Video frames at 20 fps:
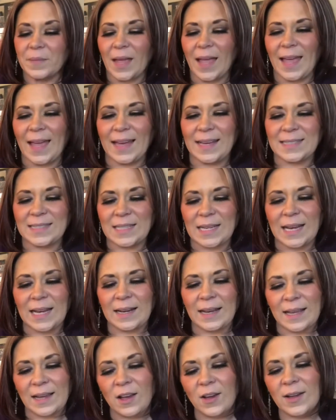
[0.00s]
And
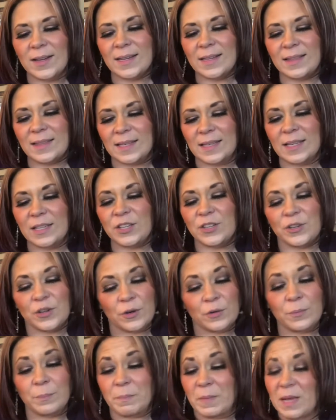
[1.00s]
I kind of think, you
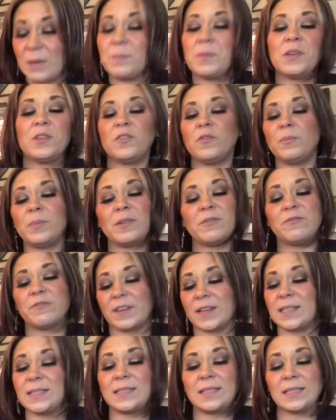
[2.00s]
know, maybe you've been
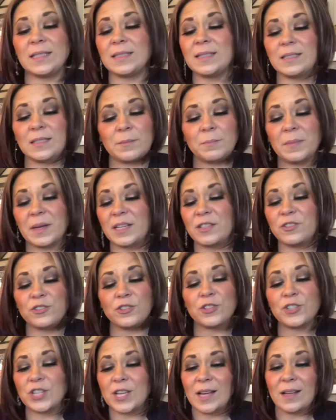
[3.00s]
facing some major
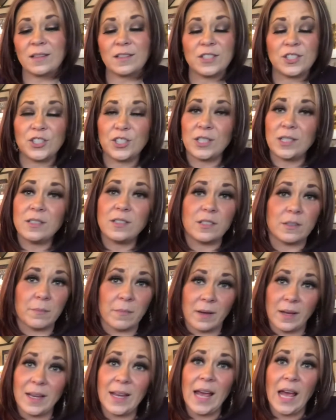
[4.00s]
challenges. You
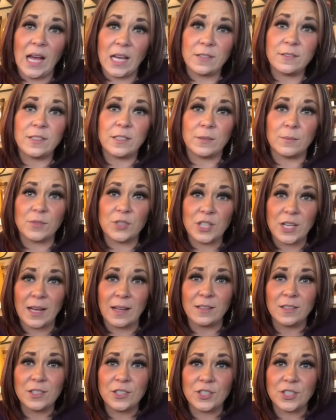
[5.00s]
might have some
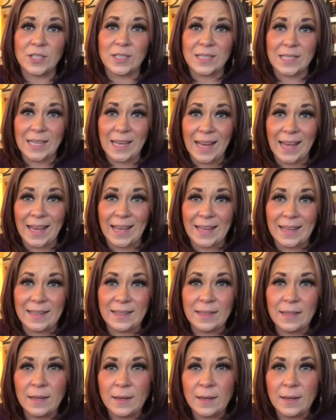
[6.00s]
challenges ahead